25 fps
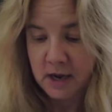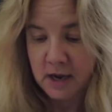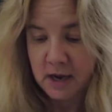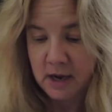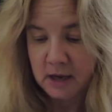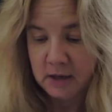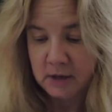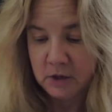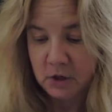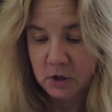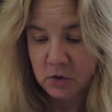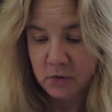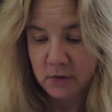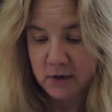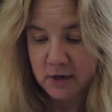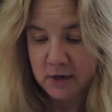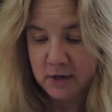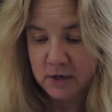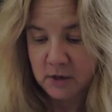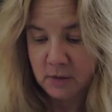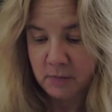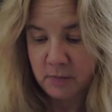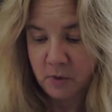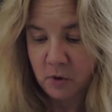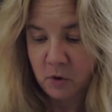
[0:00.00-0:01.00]
degrees
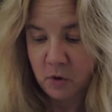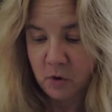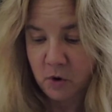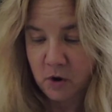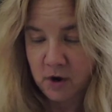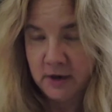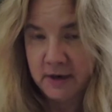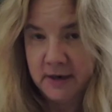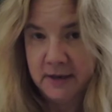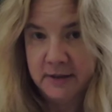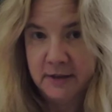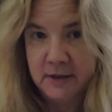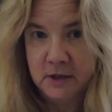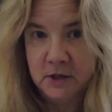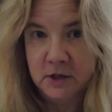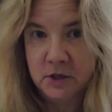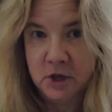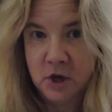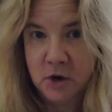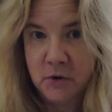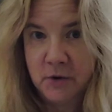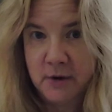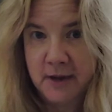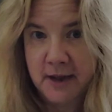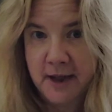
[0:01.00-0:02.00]
apart in the
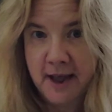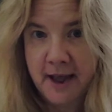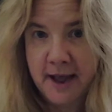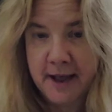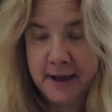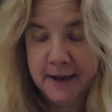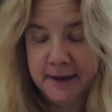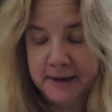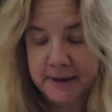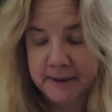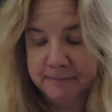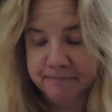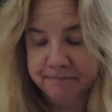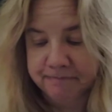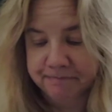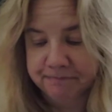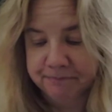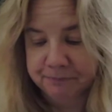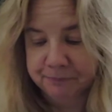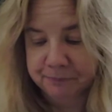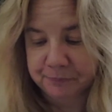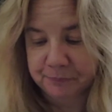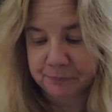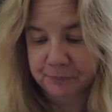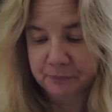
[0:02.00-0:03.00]
zodiac.
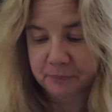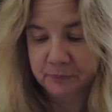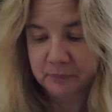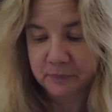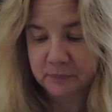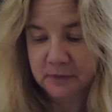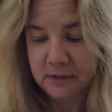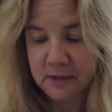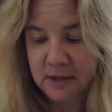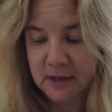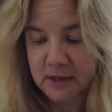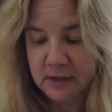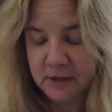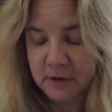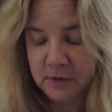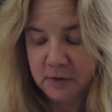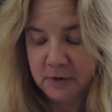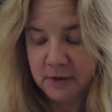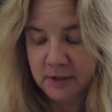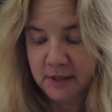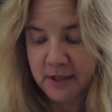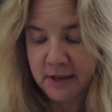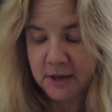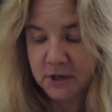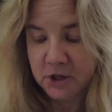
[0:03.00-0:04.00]
The
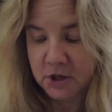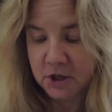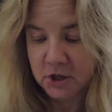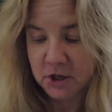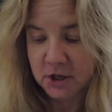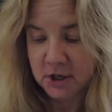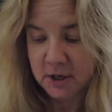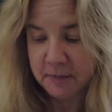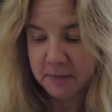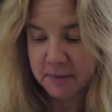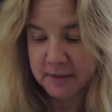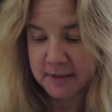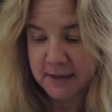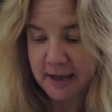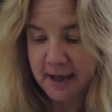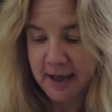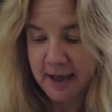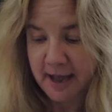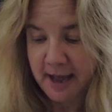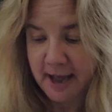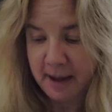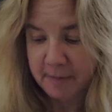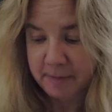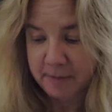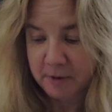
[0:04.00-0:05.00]
relationship is
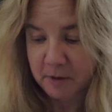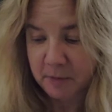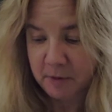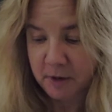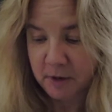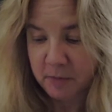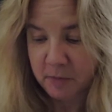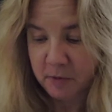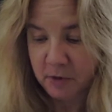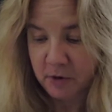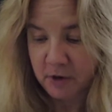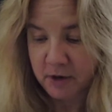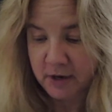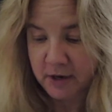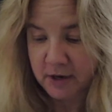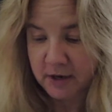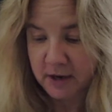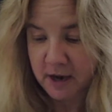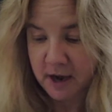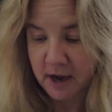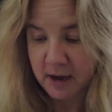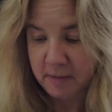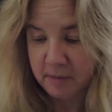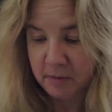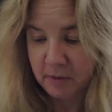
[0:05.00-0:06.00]
apt to be pretty
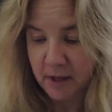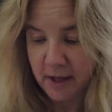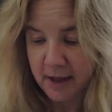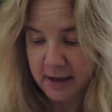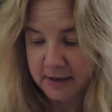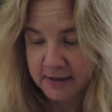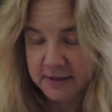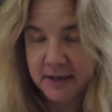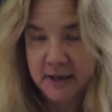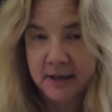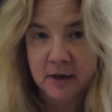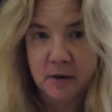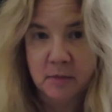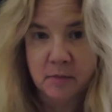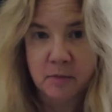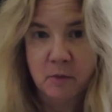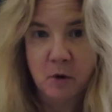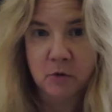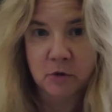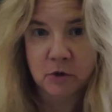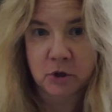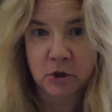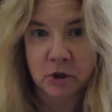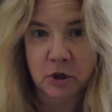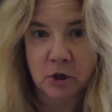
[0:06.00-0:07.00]
complex and
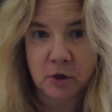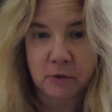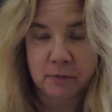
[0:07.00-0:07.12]
emotional.